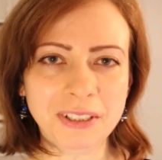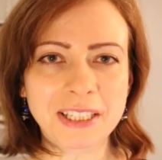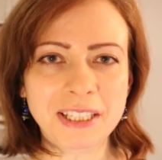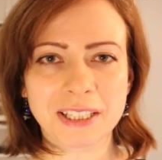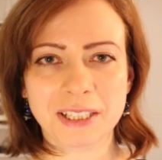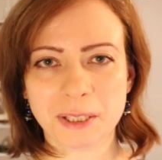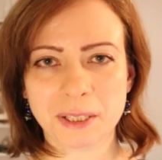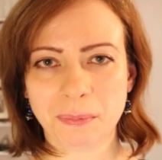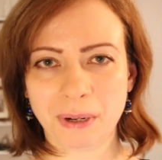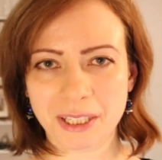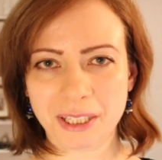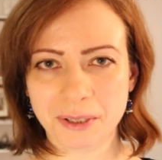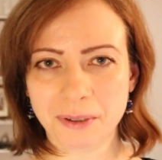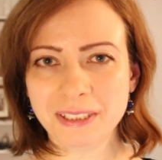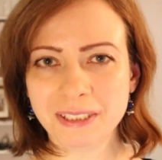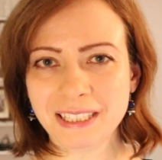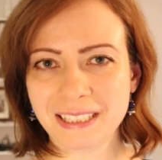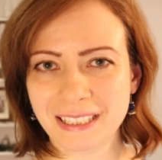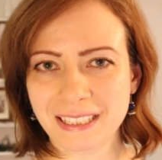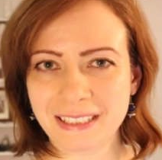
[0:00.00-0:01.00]
reasons why
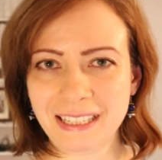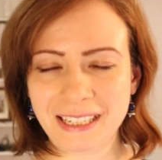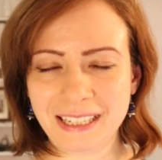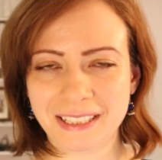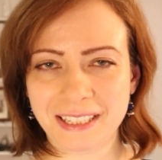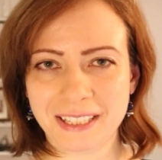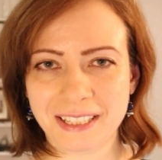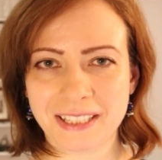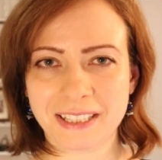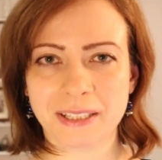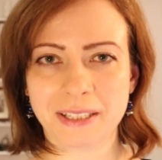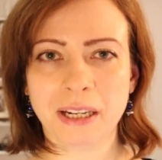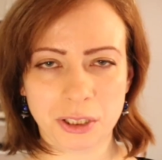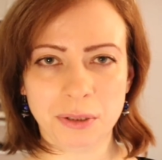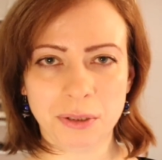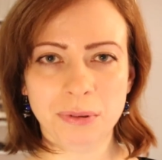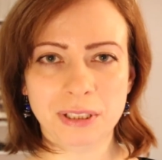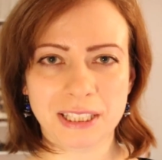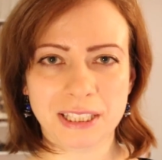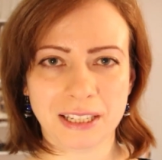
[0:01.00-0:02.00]
doctors and dentists
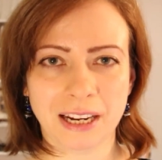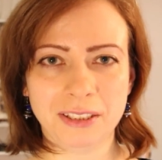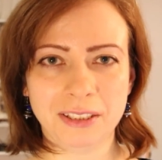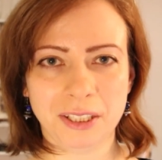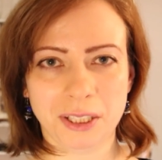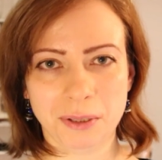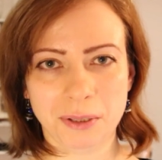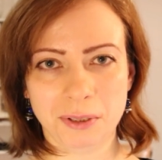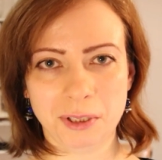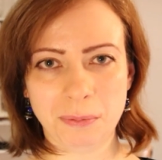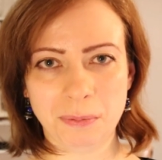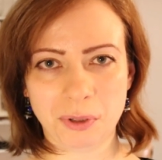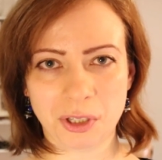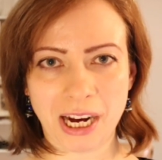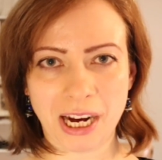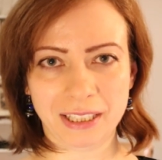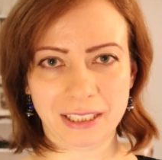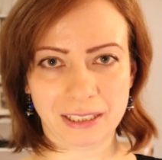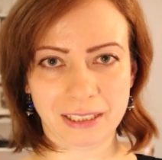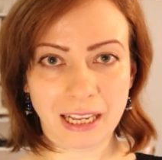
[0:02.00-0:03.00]
should start a YouTube
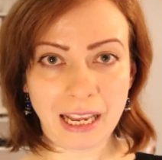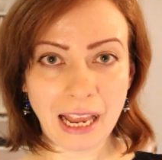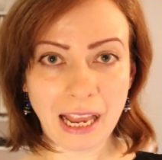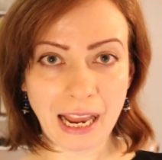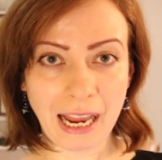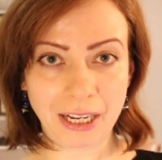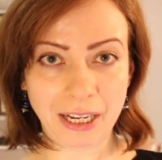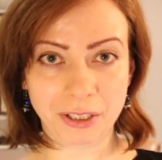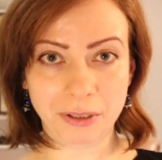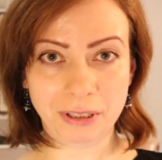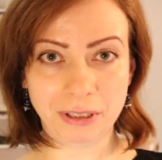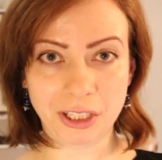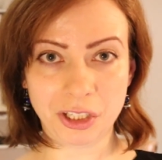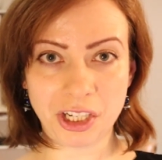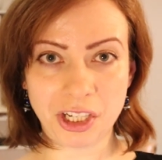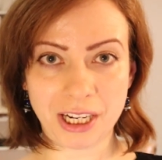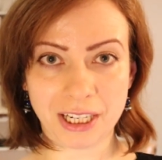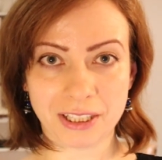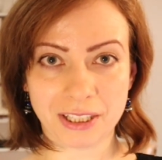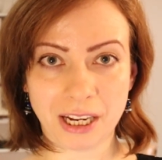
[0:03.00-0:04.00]
channel, and you can
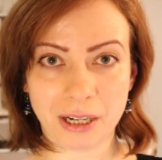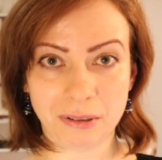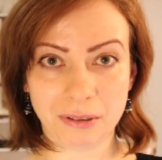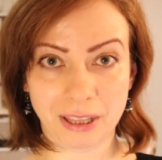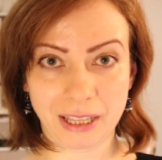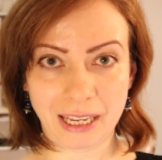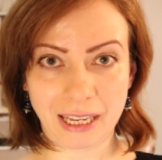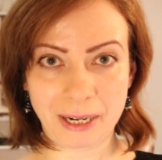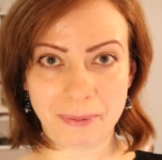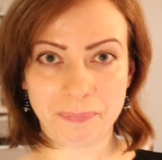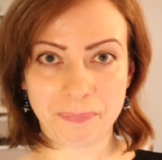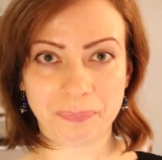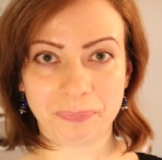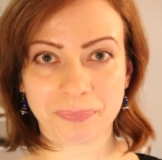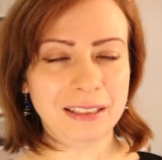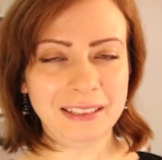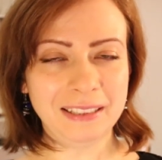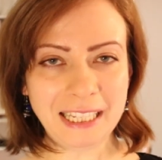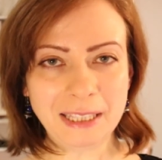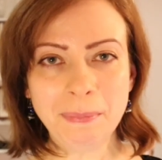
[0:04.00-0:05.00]
check it out there.
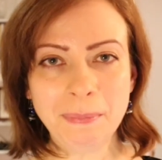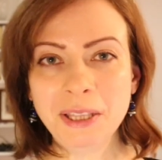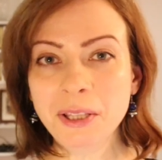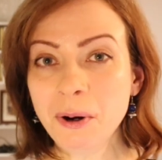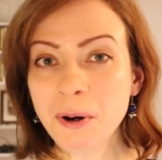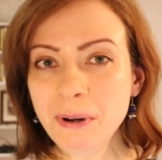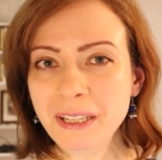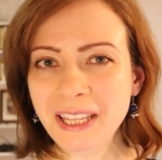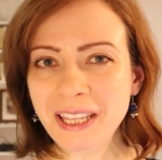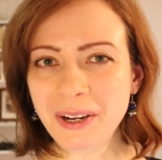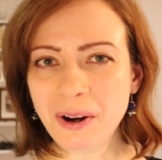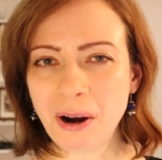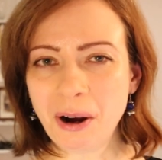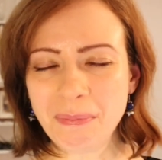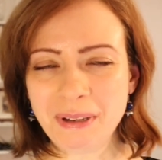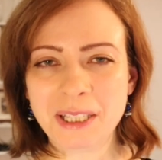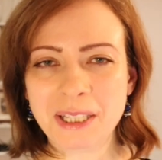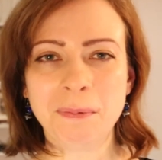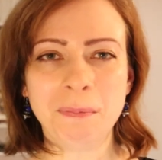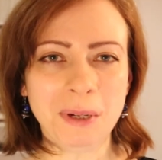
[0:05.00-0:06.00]
Let me know in the
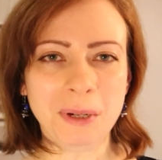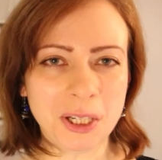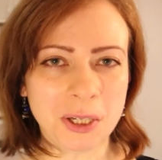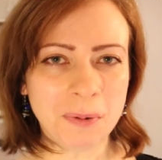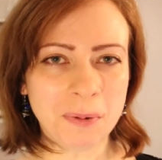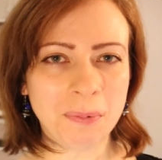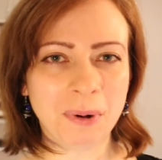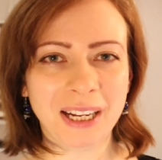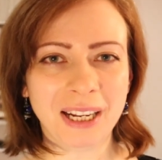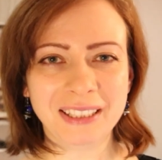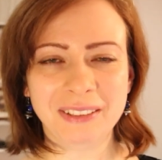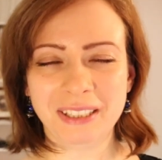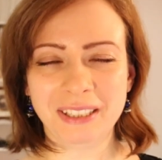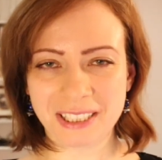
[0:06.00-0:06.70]
comments which one